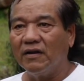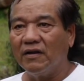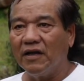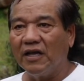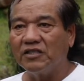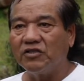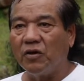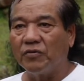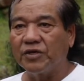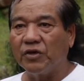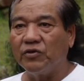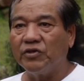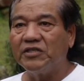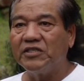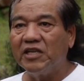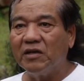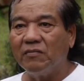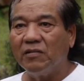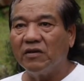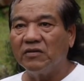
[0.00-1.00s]
the exhaustion
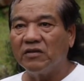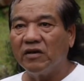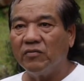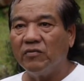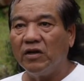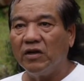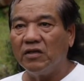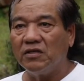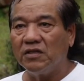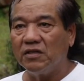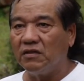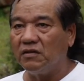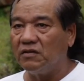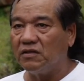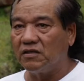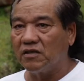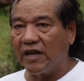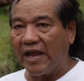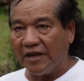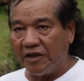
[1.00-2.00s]
of the table. So everybody
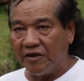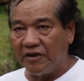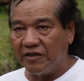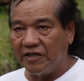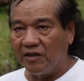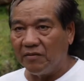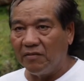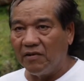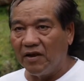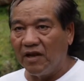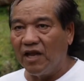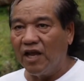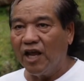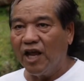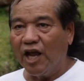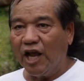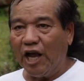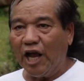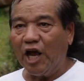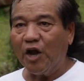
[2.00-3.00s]
says, get on the table,
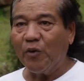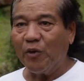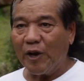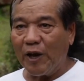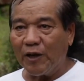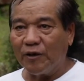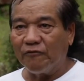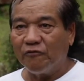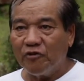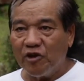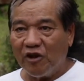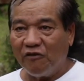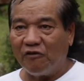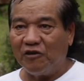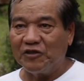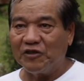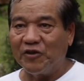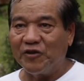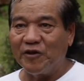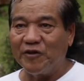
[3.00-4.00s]
and we held three of
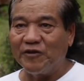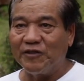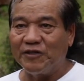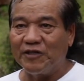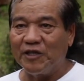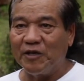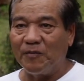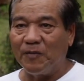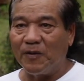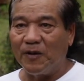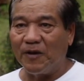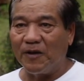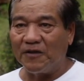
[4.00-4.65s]
us under this table.